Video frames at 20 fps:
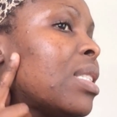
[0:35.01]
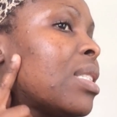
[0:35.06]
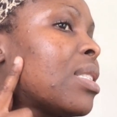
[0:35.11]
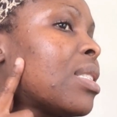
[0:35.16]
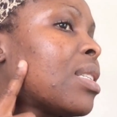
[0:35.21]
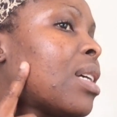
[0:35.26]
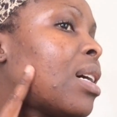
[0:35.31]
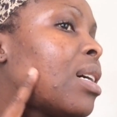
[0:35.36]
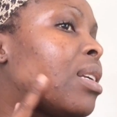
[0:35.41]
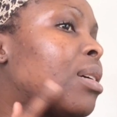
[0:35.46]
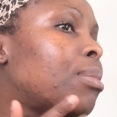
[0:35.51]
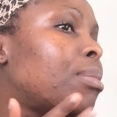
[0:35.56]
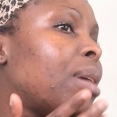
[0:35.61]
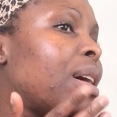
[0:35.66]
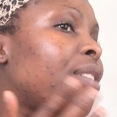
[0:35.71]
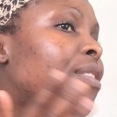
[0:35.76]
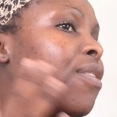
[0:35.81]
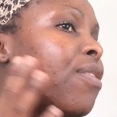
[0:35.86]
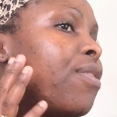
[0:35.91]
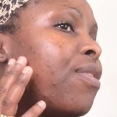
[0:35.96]
side of
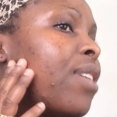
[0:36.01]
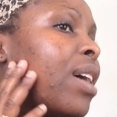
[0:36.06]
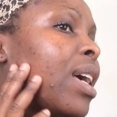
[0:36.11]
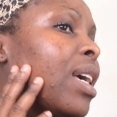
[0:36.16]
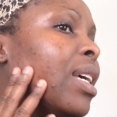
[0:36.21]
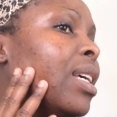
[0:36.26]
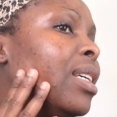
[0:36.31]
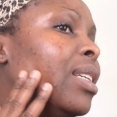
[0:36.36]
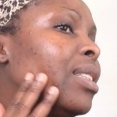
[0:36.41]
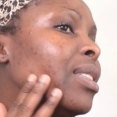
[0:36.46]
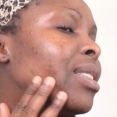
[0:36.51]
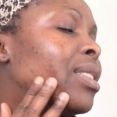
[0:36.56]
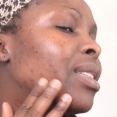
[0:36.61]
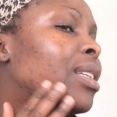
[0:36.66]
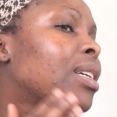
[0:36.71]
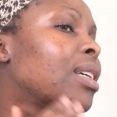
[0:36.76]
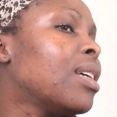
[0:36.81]
my face.